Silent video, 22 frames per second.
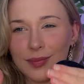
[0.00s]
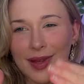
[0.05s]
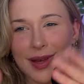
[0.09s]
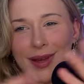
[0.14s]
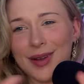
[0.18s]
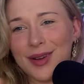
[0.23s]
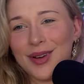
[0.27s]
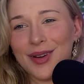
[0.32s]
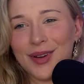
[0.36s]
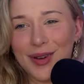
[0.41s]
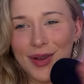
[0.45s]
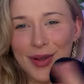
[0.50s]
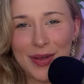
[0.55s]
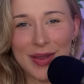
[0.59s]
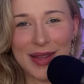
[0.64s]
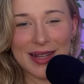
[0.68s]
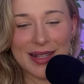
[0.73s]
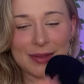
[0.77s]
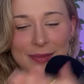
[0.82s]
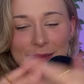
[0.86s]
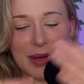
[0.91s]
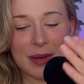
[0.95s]
I don't know,
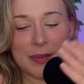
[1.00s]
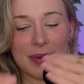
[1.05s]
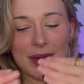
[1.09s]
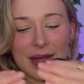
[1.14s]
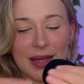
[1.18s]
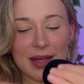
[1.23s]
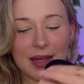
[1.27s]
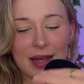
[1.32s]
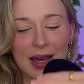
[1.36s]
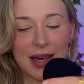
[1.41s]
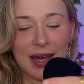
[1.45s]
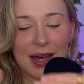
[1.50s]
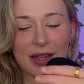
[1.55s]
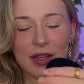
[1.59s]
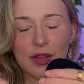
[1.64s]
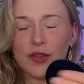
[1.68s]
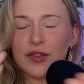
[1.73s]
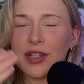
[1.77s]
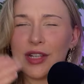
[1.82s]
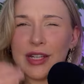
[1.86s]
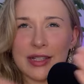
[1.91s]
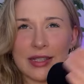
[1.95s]
like maybe
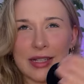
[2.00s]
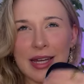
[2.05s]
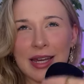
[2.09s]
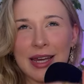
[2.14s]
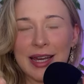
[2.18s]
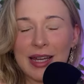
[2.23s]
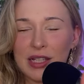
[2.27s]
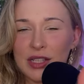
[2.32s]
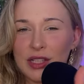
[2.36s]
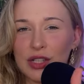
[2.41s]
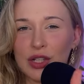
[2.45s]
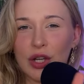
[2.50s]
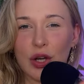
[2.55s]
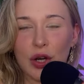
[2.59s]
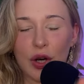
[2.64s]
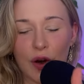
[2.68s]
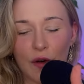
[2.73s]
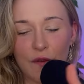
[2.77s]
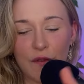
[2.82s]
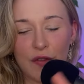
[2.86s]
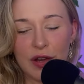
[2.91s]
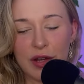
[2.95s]
you've taken a hit to your
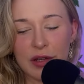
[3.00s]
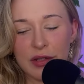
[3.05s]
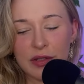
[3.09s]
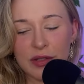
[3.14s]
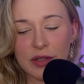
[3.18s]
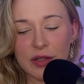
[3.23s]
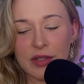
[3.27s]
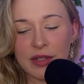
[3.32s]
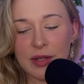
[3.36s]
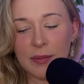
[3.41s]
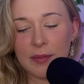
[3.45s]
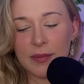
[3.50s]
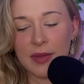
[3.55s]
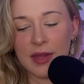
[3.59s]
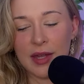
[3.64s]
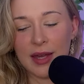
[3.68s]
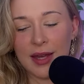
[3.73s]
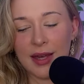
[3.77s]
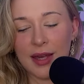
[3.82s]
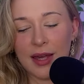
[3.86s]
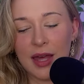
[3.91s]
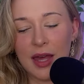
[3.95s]
confidence or
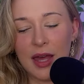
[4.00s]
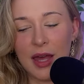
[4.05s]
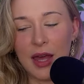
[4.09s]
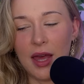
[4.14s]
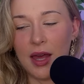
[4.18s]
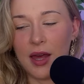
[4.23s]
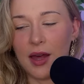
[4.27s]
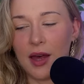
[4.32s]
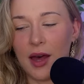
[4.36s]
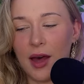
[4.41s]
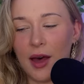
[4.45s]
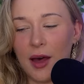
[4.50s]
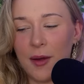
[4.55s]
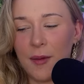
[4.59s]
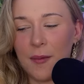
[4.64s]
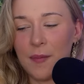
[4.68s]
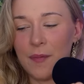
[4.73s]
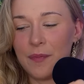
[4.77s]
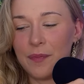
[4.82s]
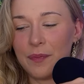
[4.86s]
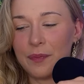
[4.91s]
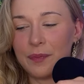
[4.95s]
something.
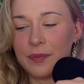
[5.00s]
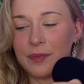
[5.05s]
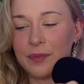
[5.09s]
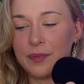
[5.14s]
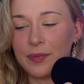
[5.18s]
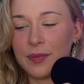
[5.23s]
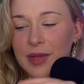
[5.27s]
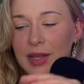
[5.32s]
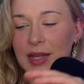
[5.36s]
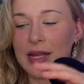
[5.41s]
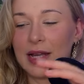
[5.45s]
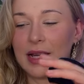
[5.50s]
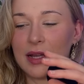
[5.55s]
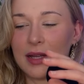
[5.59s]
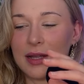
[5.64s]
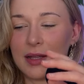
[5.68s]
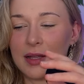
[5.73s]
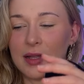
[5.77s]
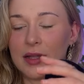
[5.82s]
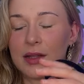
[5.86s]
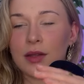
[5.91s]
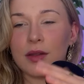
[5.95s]
The
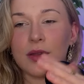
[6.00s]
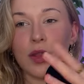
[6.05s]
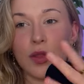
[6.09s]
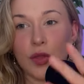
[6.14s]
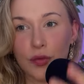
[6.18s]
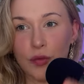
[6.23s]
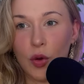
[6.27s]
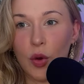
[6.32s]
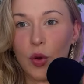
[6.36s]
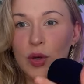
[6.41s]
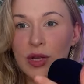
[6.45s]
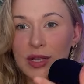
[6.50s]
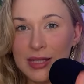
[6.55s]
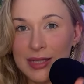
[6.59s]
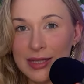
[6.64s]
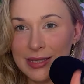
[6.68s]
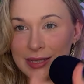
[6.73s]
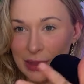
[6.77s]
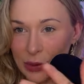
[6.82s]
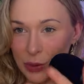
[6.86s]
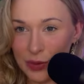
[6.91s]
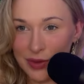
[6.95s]
throne is
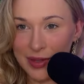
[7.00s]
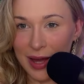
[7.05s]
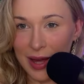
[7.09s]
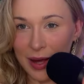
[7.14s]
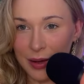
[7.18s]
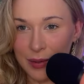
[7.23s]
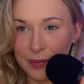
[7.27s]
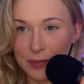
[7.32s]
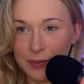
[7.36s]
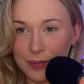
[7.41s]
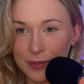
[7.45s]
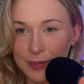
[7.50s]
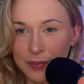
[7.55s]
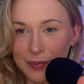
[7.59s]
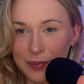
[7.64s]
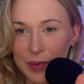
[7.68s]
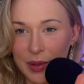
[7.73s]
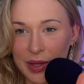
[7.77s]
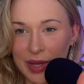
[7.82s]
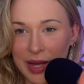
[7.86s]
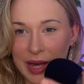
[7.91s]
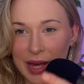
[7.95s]
still there.
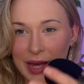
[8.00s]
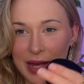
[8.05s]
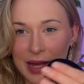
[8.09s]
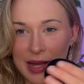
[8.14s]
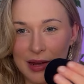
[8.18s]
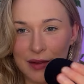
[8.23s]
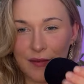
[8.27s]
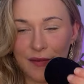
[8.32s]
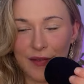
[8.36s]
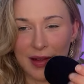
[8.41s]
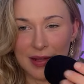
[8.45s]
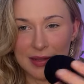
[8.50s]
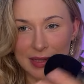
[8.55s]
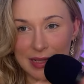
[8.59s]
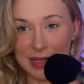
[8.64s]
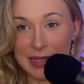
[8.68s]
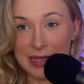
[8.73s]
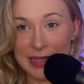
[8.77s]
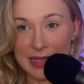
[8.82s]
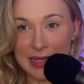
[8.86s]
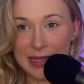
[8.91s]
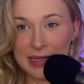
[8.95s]
Okay. And in fact,
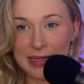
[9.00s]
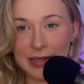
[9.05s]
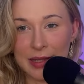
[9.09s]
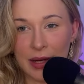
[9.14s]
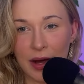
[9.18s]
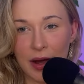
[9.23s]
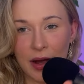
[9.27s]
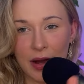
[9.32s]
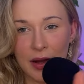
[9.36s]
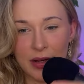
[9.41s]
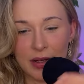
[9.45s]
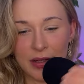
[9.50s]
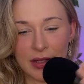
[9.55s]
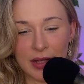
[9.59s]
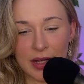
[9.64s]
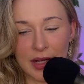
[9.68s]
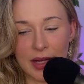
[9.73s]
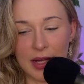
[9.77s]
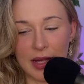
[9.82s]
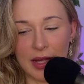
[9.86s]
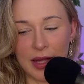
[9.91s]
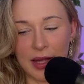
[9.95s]
in this card,
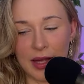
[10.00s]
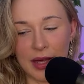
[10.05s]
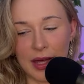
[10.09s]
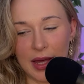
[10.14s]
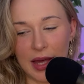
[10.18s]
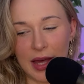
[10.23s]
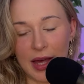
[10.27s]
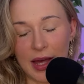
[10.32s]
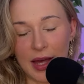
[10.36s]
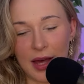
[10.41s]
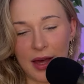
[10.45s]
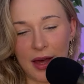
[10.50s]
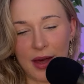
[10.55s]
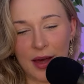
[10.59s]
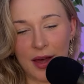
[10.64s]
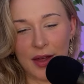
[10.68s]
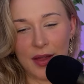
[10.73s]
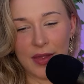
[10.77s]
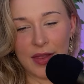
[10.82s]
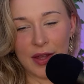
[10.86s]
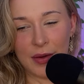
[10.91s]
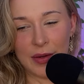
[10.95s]

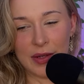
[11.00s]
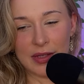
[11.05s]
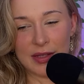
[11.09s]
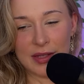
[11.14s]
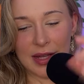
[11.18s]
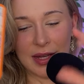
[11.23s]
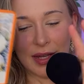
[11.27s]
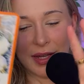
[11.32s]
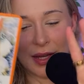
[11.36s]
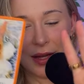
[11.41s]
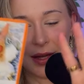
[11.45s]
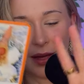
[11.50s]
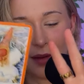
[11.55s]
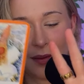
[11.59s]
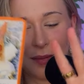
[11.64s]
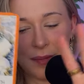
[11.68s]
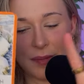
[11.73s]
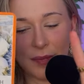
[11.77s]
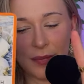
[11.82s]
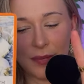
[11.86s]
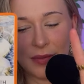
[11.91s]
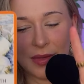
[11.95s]
there is like
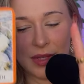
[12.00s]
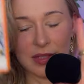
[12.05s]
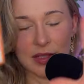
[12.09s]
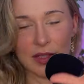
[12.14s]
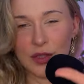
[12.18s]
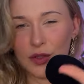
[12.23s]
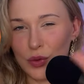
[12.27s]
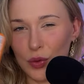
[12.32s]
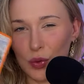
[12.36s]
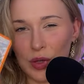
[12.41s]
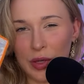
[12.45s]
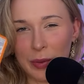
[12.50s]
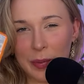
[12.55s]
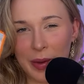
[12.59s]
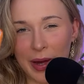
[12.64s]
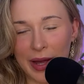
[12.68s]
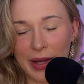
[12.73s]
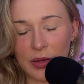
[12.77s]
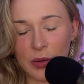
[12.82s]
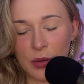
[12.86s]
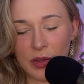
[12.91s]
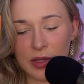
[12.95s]
there's a story
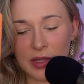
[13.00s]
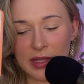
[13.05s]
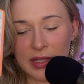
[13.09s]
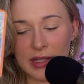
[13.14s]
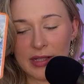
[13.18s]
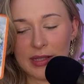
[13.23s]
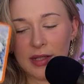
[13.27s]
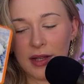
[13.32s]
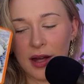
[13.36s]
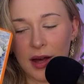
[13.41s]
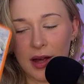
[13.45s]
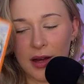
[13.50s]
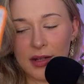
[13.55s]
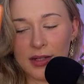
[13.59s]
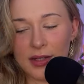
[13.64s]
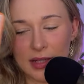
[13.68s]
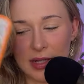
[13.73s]
behind all of these cards.